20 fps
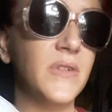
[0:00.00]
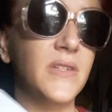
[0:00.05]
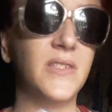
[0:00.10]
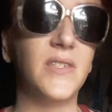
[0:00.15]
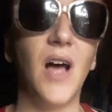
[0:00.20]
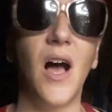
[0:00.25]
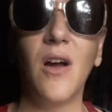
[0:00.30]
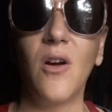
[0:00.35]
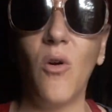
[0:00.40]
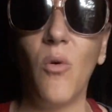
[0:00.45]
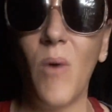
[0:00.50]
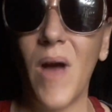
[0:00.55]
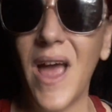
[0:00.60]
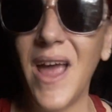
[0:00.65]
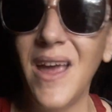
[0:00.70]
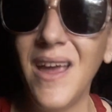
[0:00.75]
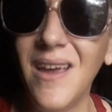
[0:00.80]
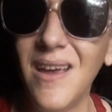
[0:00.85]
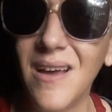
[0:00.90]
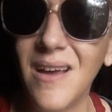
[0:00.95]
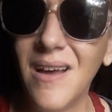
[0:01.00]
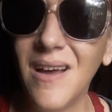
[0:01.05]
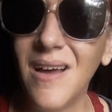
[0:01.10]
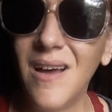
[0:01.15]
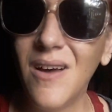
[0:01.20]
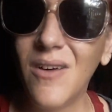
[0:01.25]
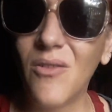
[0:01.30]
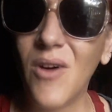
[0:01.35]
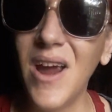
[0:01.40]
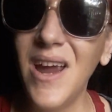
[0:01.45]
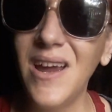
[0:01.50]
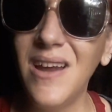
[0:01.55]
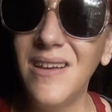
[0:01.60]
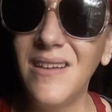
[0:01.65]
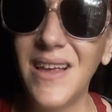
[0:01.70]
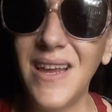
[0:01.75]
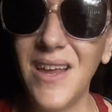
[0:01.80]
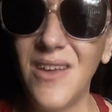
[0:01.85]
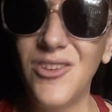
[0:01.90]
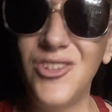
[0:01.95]
dug away, right?
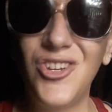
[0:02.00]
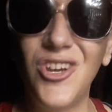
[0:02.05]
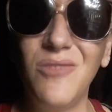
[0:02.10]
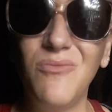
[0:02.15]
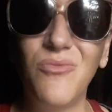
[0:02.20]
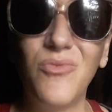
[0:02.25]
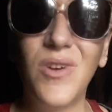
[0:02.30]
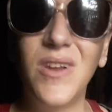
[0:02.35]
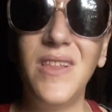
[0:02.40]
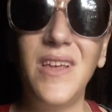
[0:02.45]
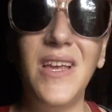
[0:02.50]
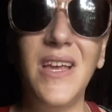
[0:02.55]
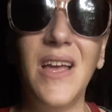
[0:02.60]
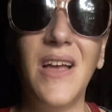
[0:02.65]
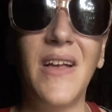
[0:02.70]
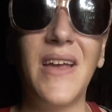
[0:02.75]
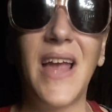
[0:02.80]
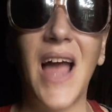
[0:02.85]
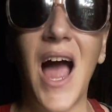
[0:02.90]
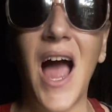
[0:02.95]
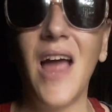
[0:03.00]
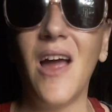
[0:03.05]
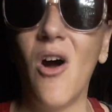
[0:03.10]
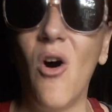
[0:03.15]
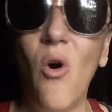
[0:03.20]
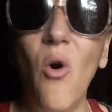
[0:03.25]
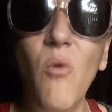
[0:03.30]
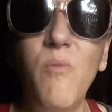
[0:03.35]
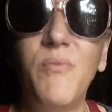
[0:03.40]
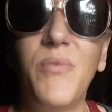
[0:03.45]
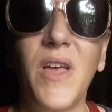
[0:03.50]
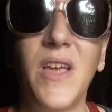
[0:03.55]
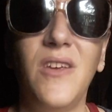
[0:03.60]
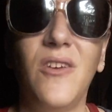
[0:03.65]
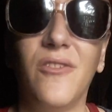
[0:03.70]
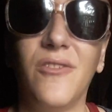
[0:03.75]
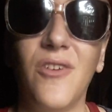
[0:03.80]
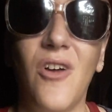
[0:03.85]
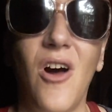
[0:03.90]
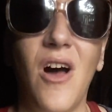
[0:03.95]
Like, you shouldn't really, like, I hope that
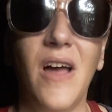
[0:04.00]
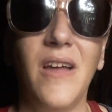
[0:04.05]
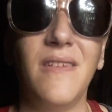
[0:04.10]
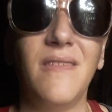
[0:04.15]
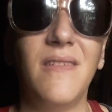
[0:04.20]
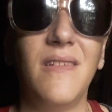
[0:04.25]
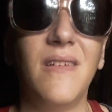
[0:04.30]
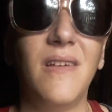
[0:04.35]
you're not